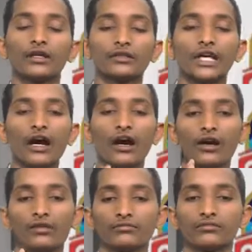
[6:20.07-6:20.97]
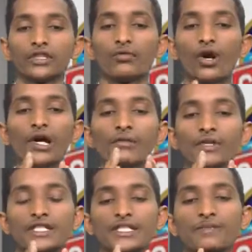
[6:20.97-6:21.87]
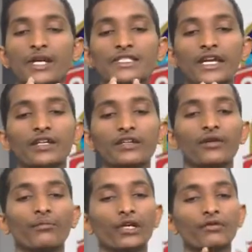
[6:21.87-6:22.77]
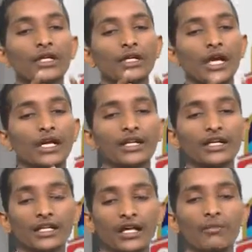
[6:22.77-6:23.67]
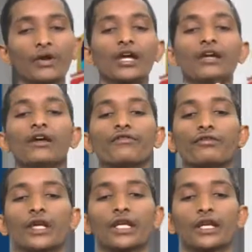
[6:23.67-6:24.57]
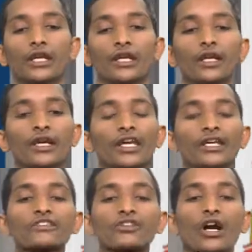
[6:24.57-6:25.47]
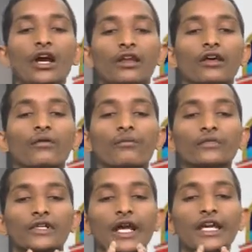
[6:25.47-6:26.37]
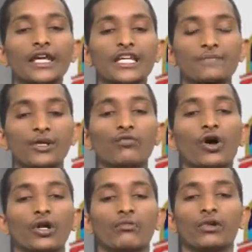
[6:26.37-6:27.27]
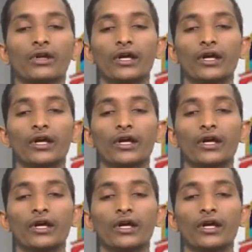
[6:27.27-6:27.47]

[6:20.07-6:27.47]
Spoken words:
The wall which is present between right atrium and left ventricle is called tricuspid wall,